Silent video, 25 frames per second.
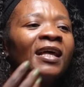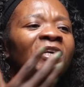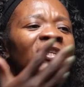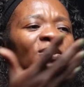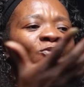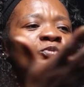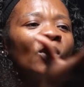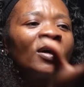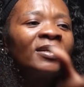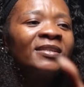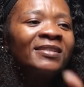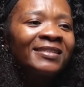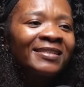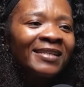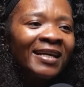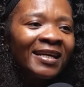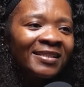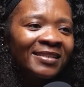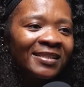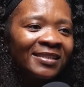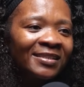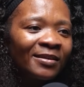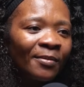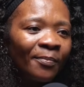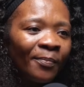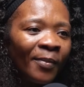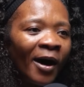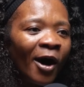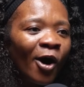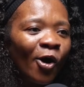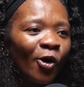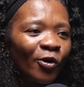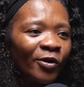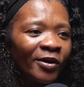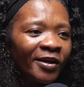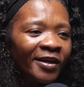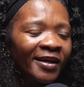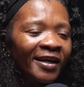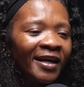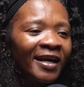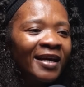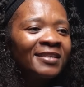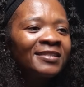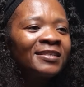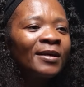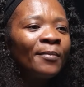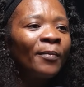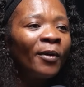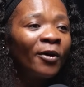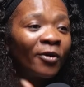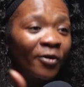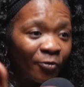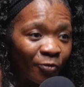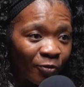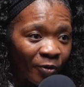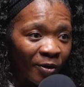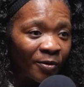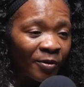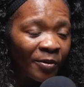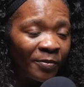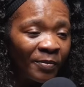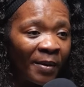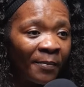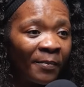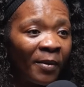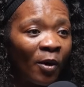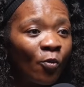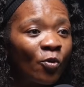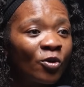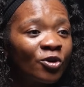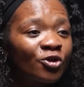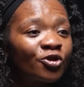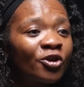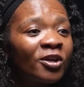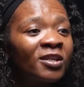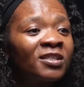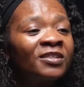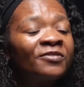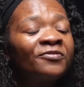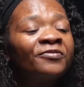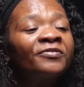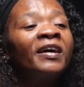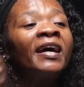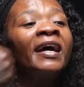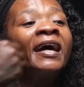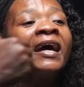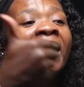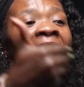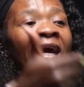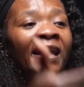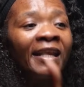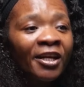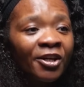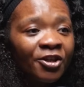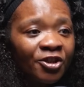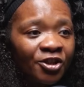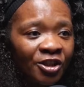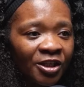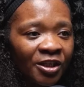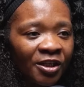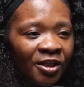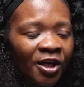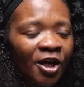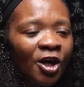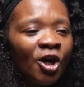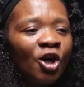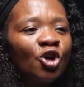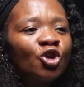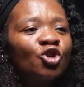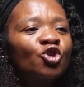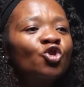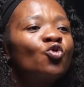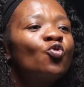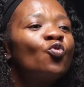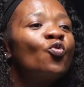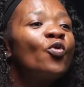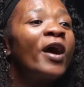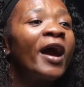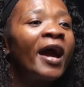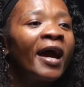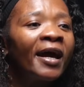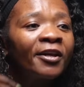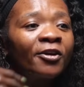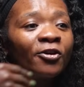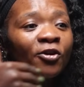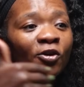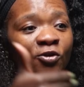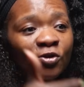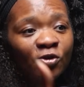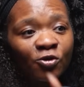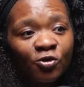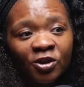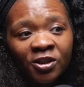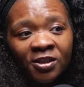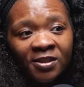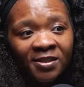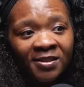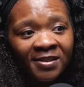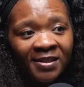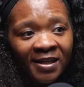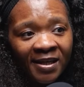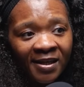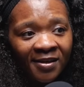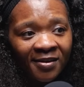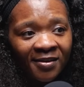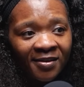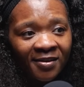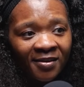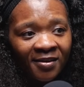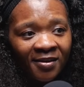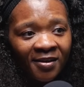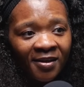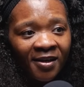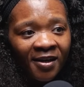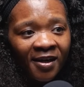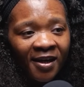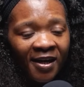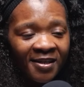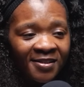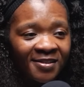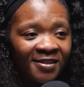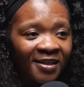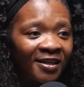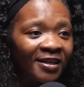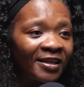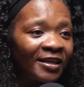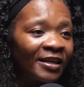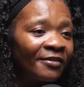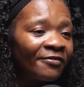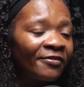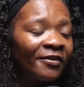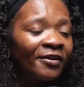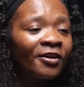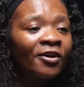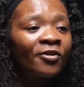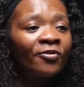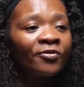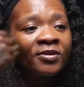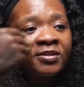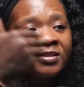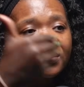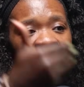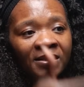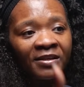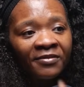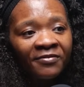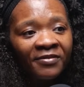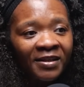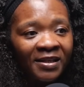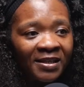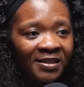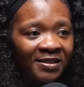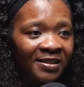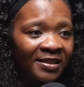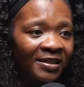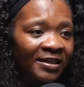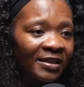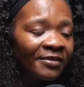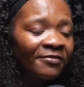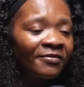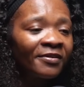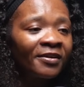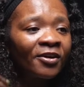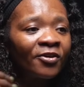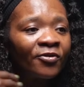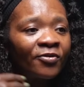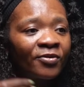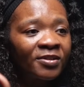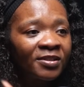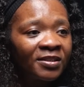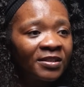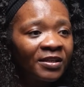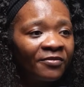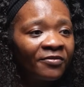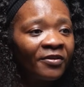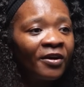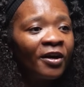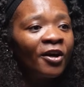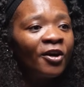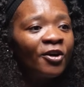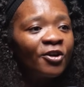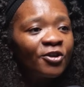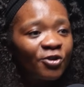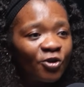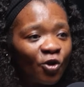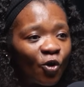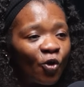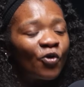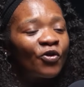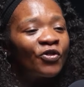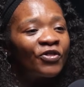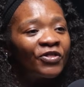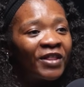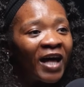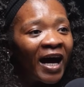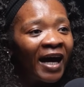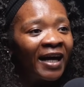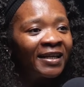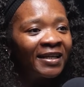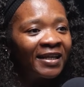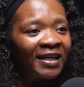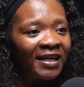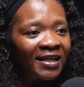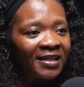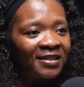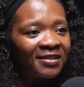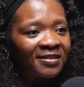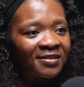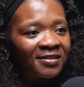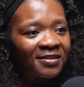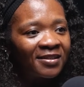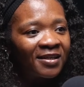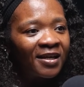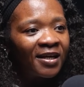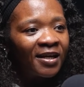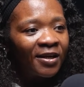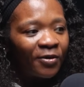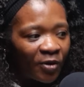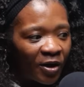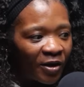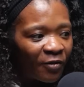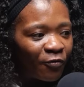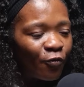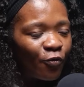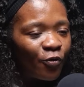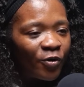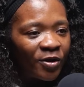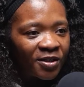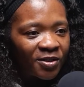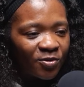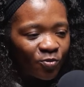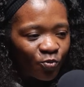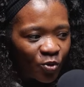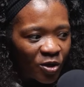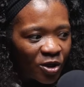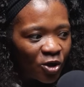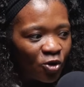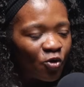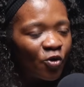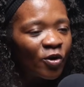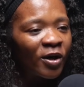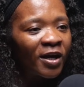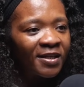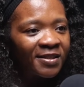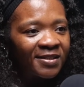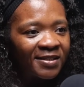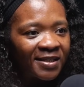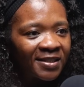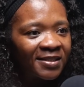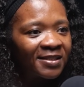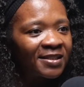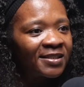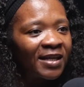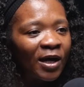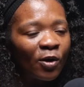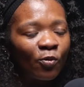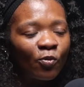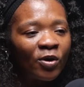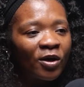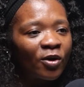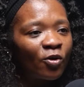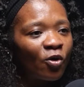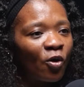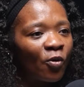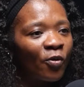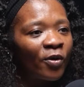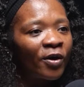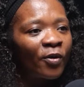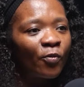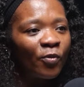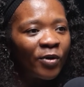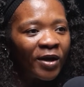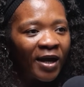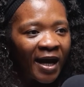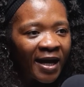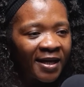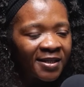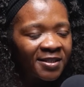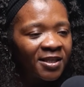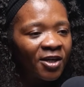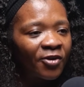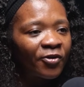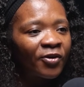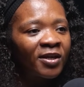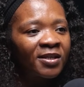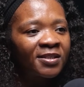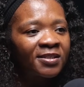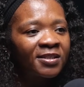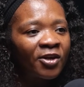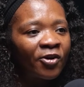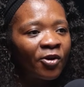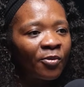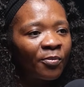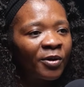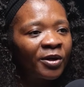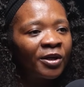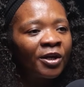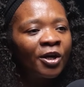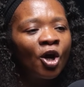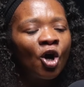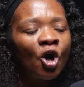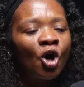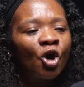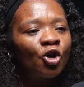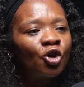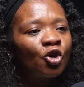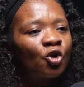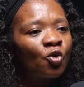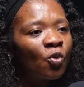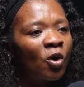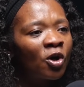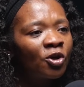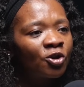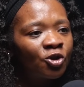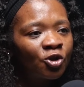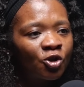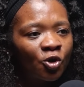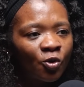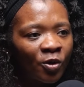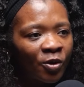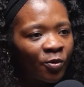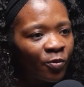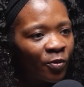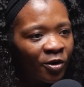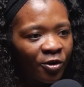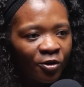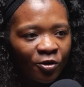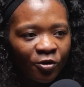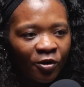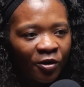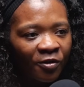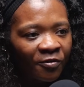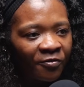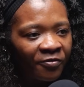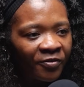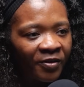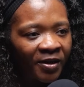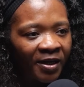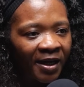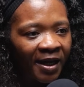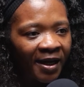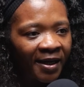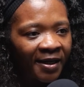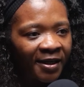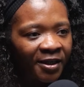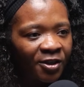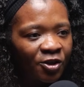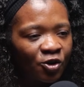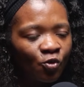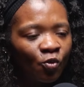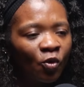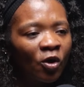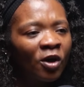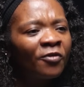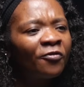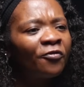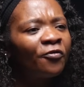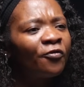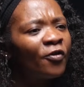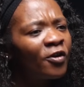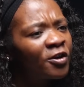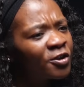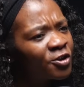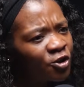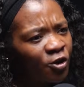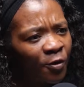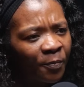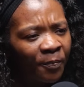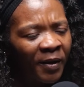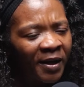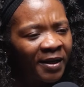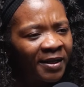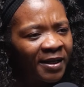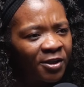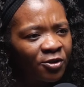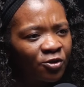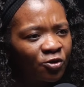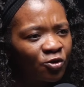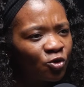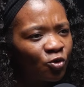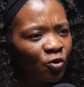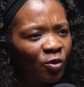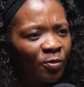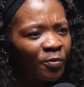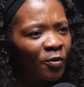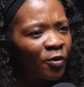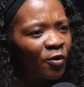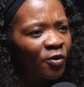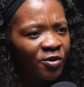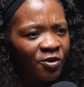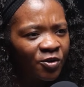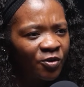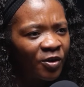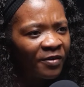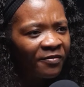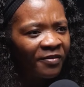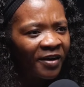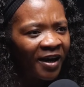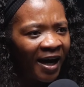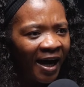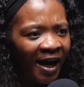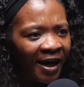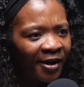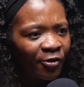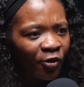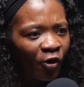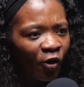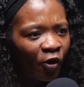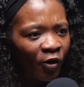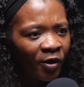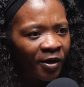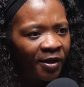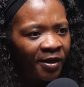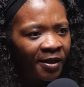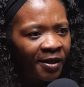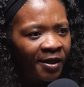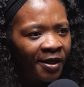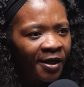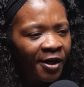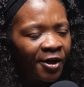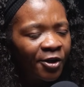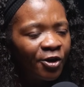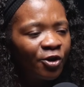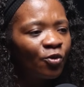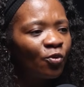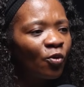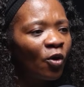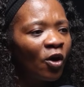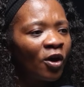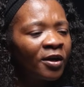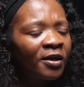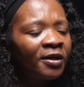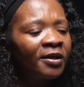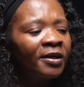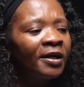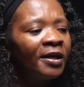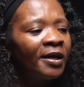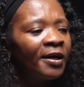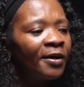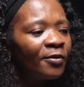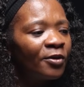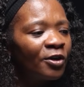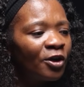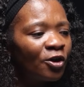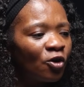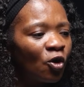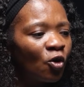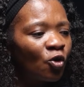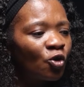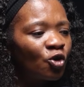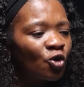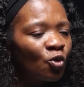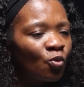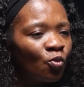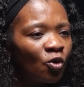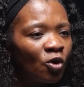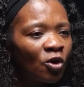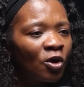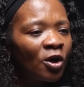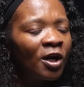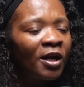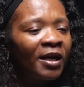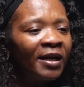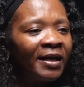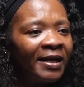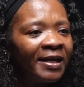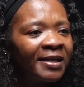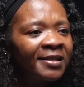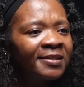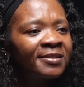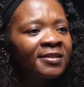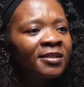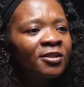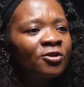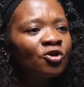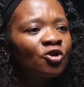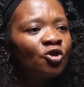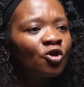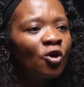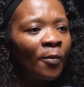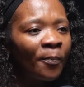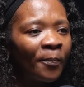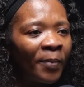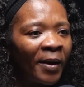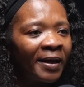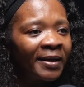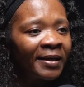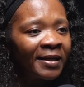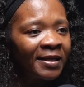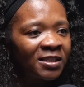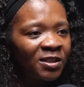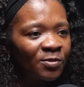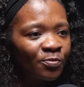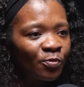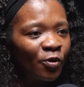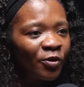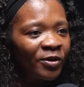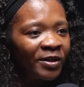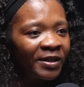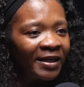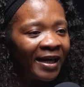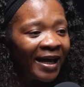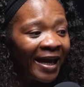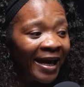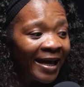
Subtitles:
That's what sex is about. It's about, remember, we transfer energy to add, not to just take. It's a give and a receive, and it's a give and a receive. So that is, if we look at sex as like we're entering a ceremony, you won't do it when you don't feel like it. You won't force your partner to do it because you have a hard on. You won't, you will listen to your partner's body.